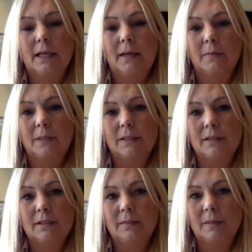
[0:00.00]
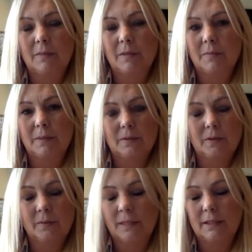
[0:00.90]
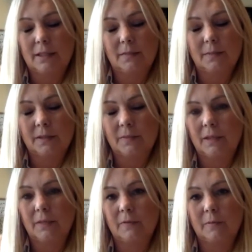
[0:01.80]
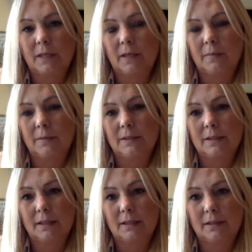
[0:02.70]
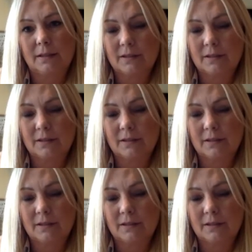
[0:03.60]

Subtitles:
And basically my dad picked me up from camp and said,